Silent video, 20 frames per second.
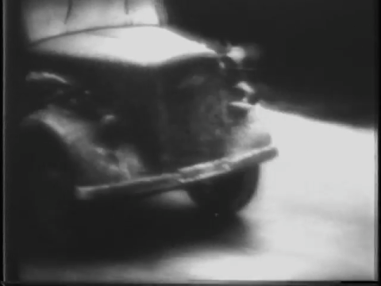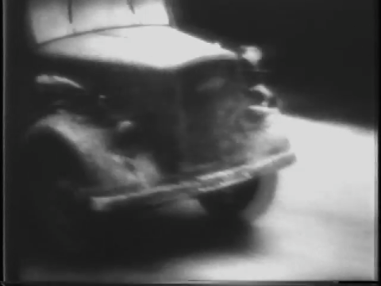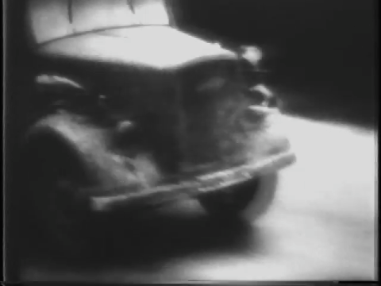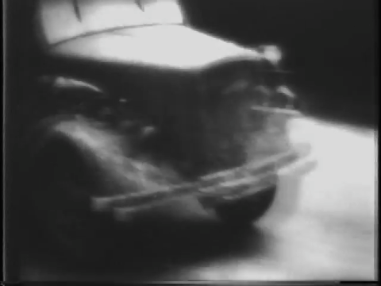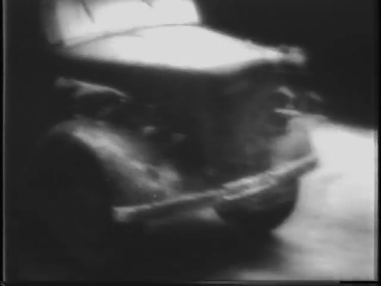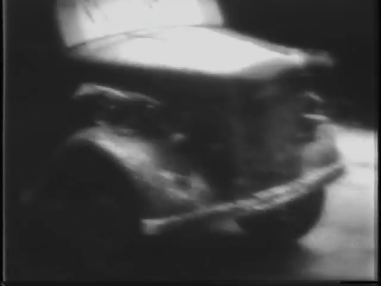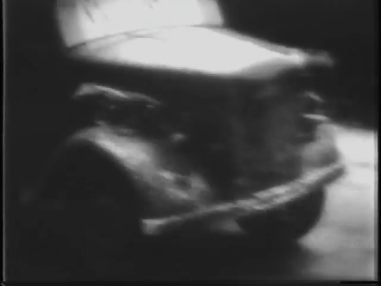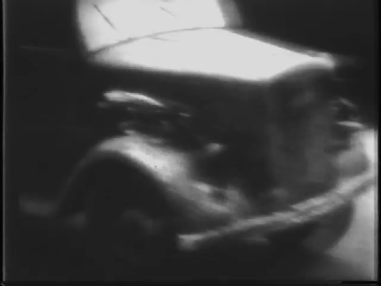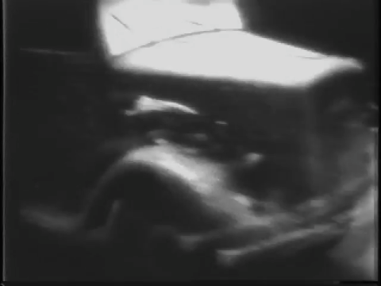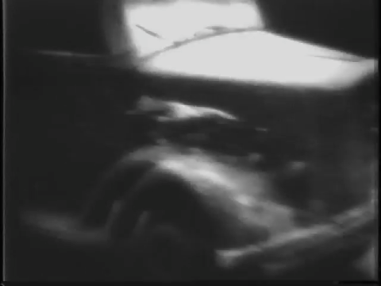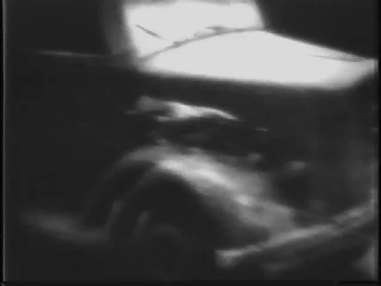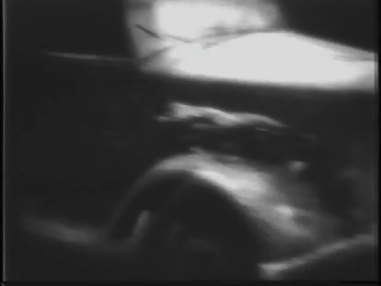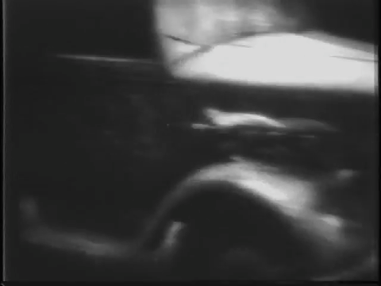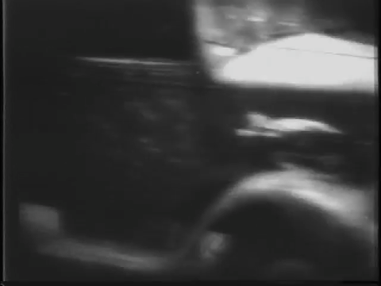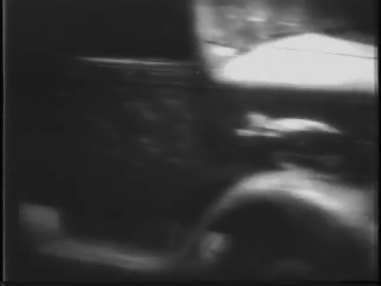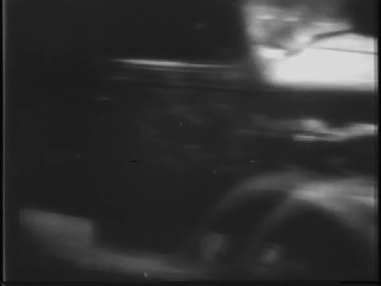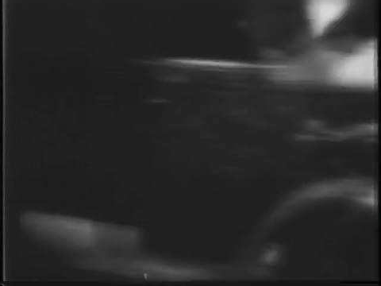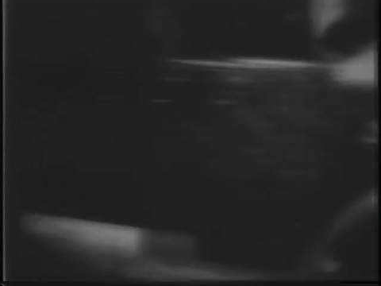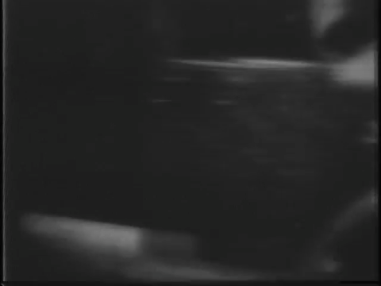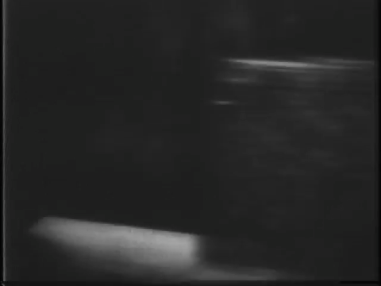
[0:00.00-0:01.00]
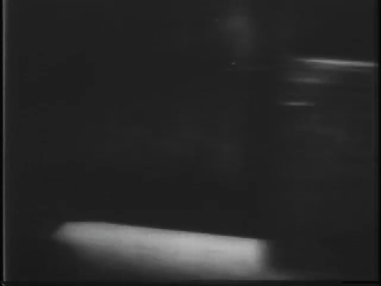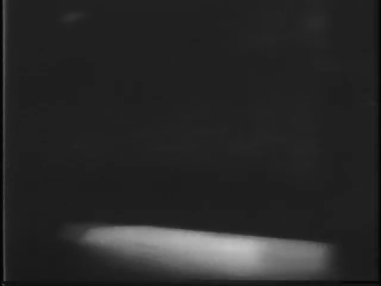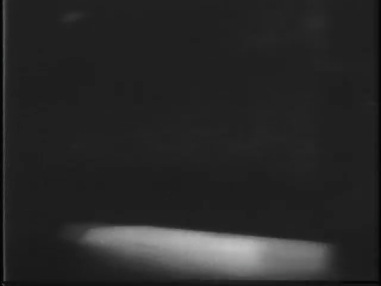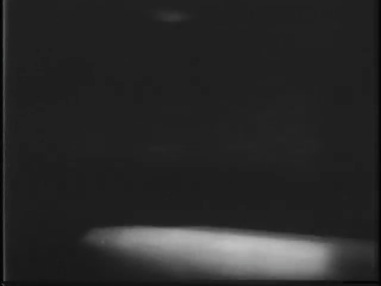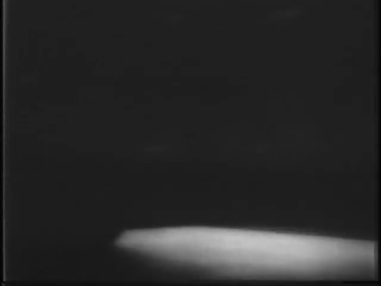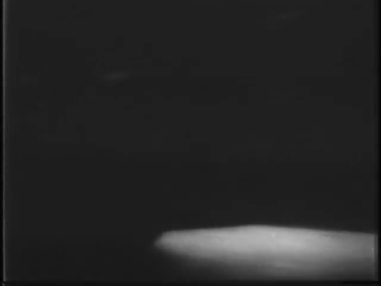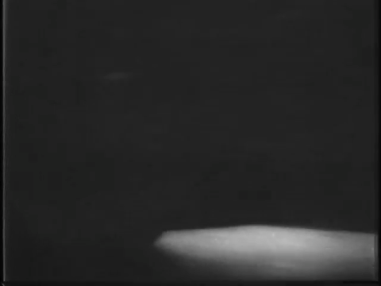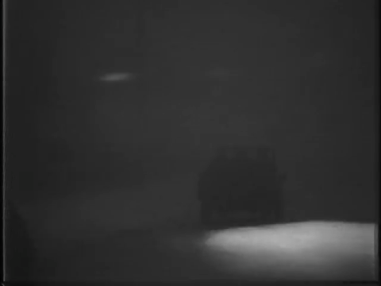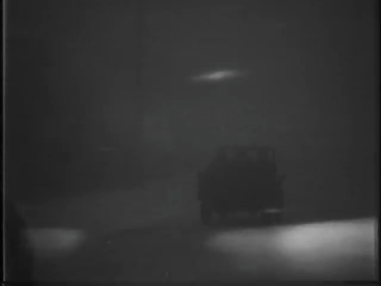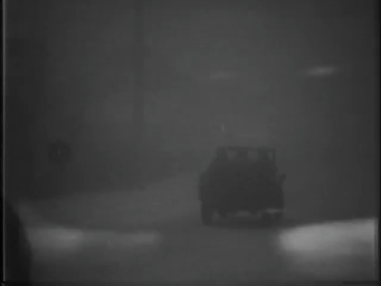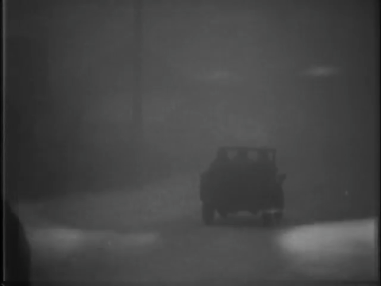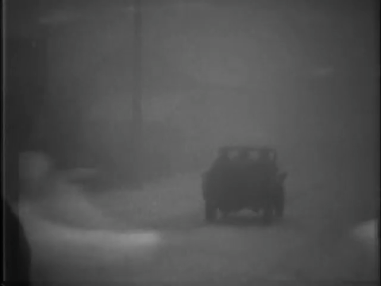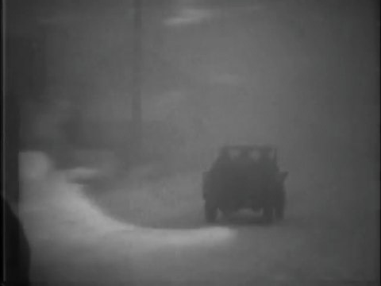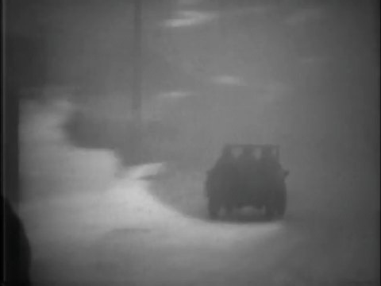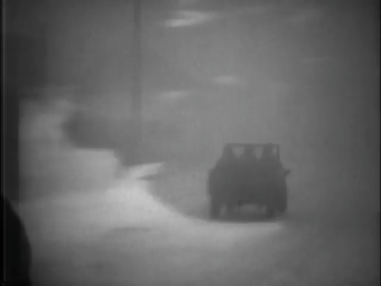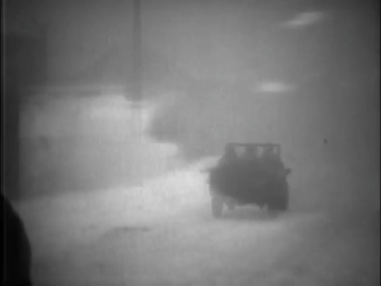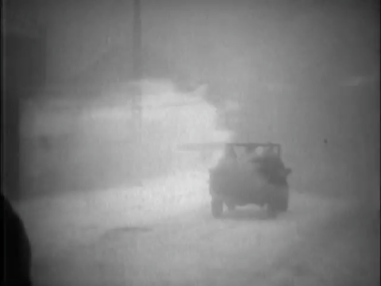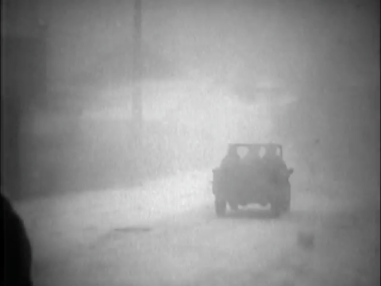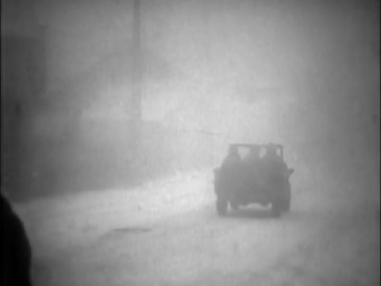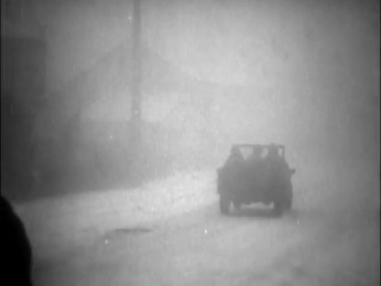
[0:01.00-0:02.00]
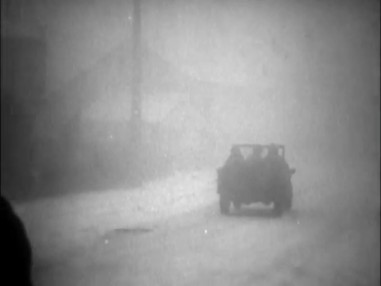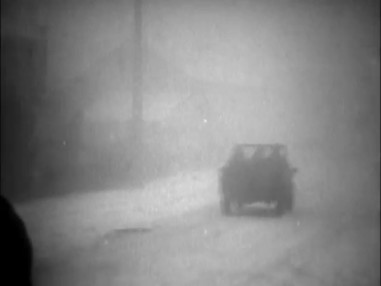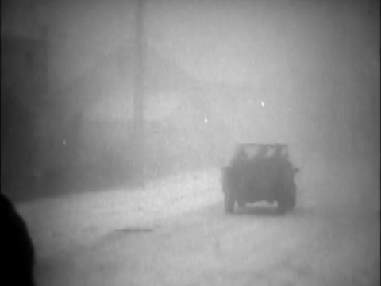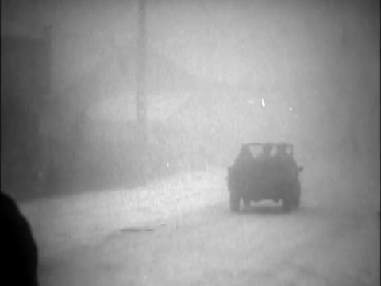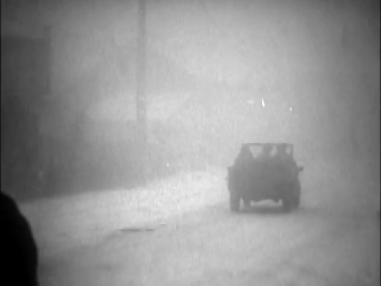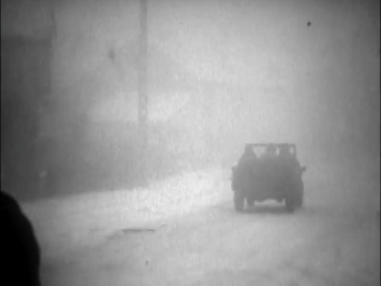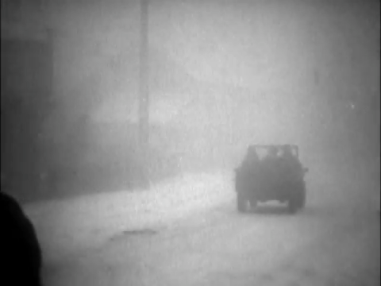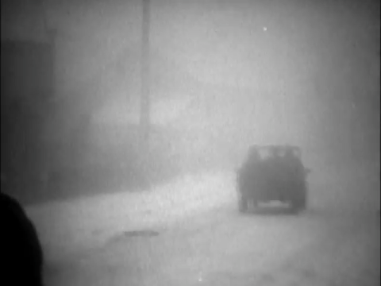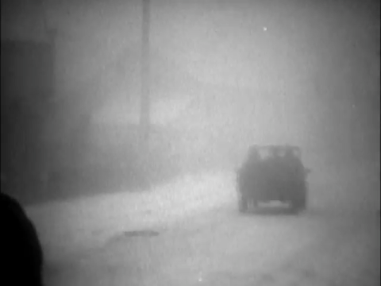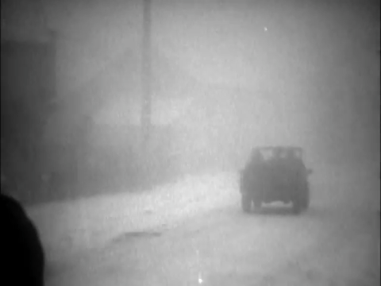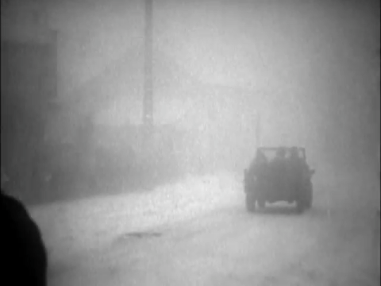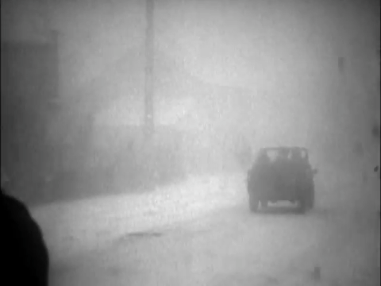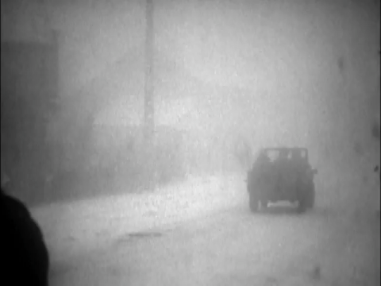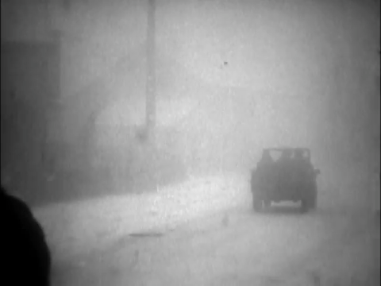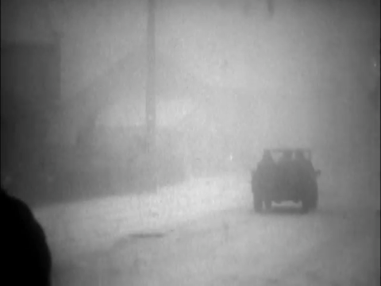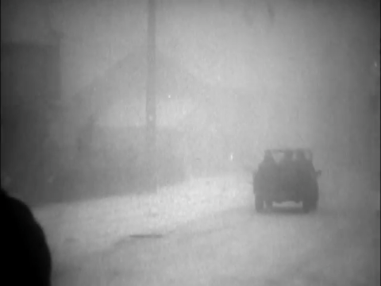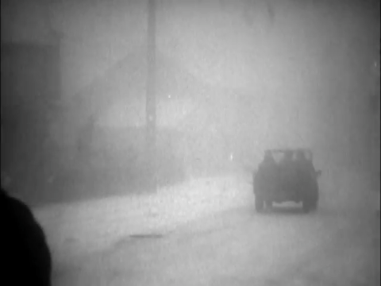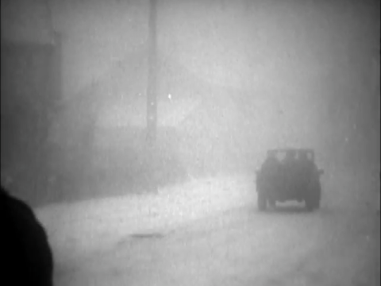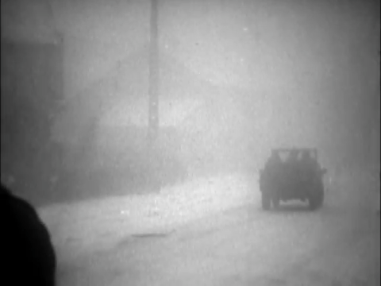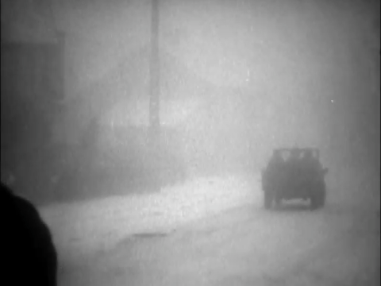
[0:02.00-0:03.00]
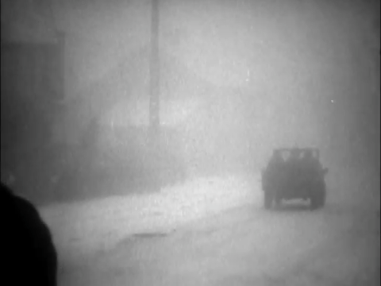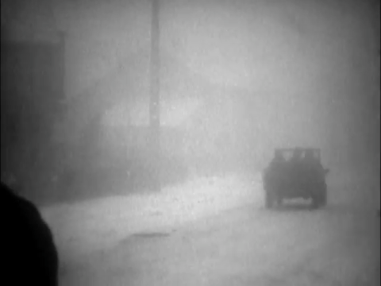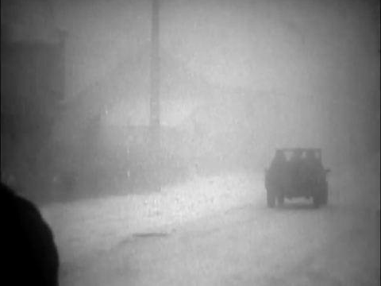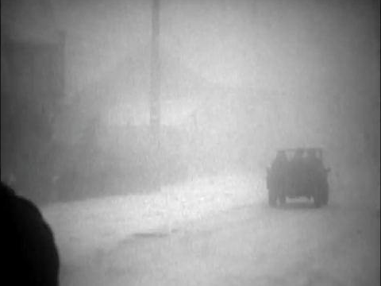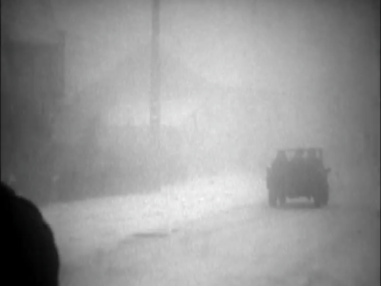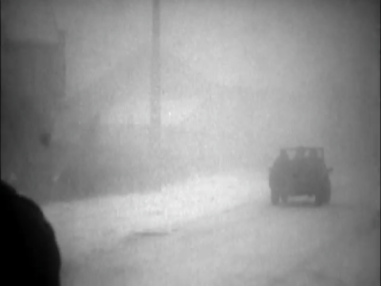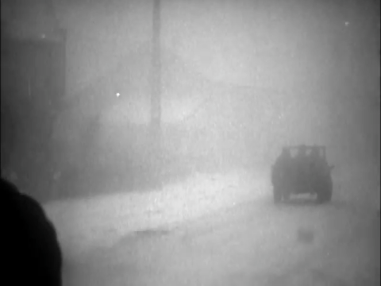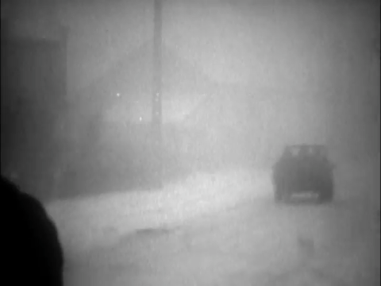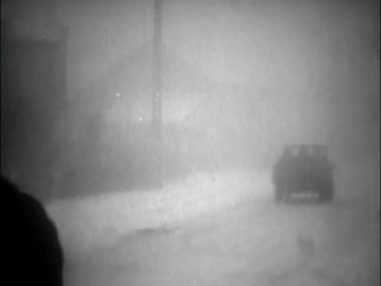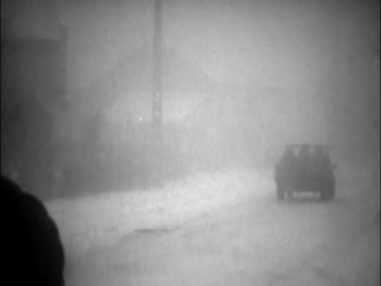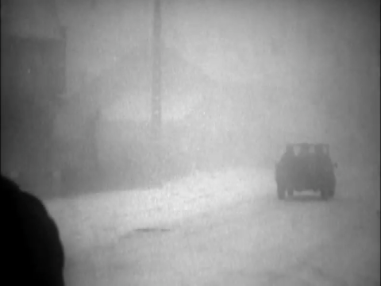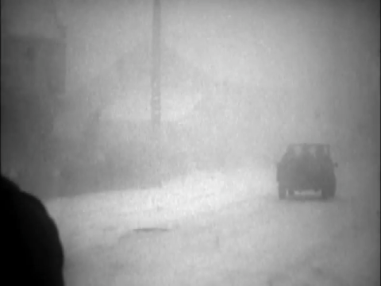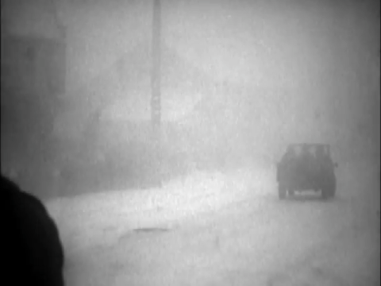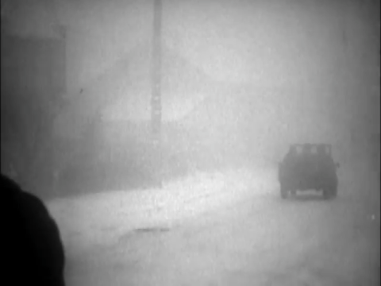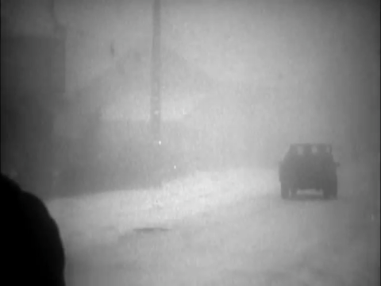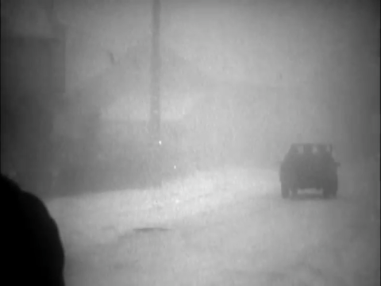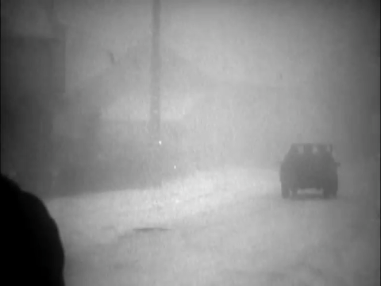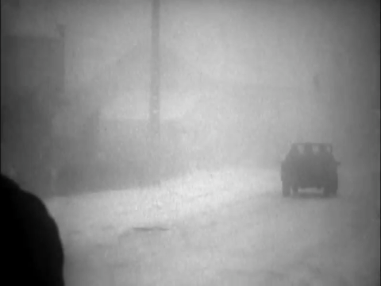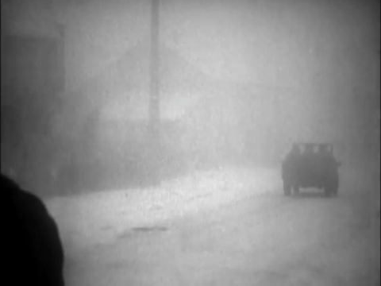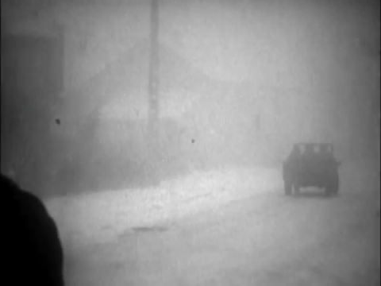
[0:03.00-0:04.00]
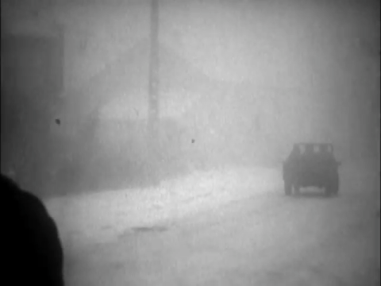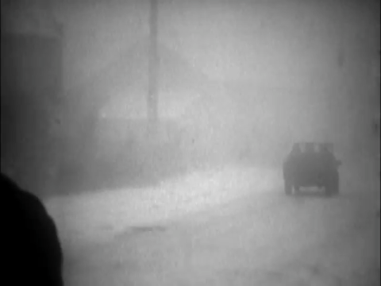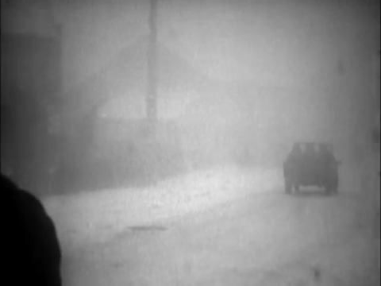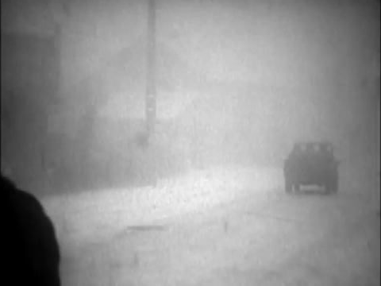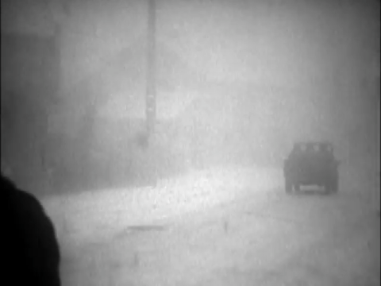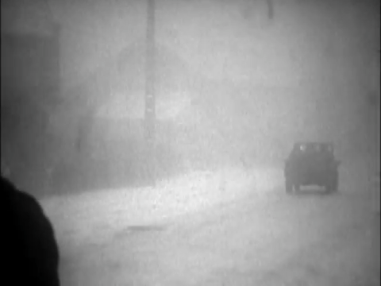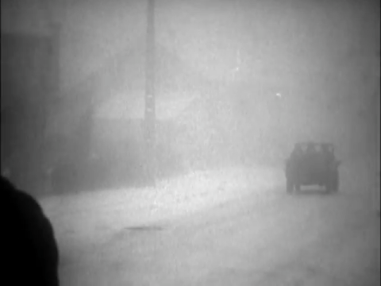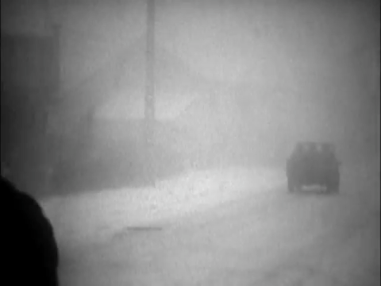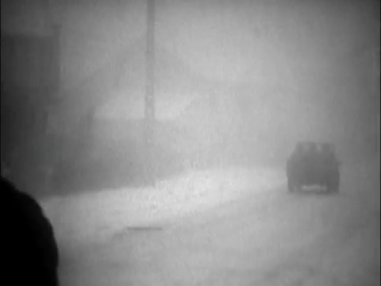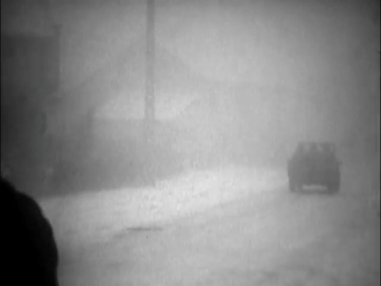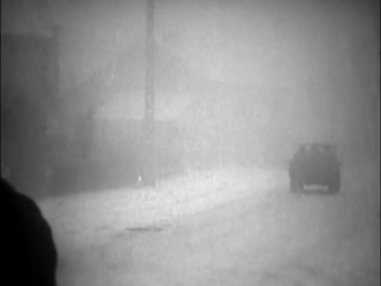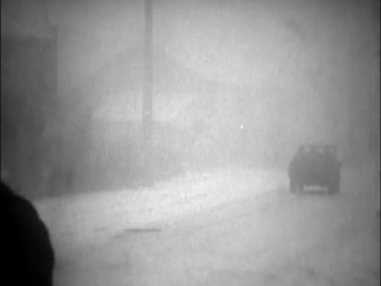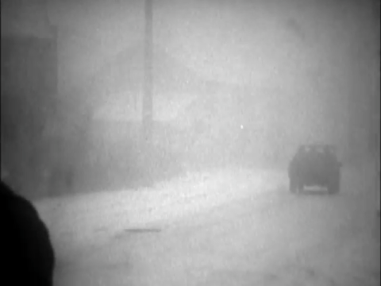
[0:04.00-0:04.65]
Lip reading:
No face is visible, so there are no lips to read.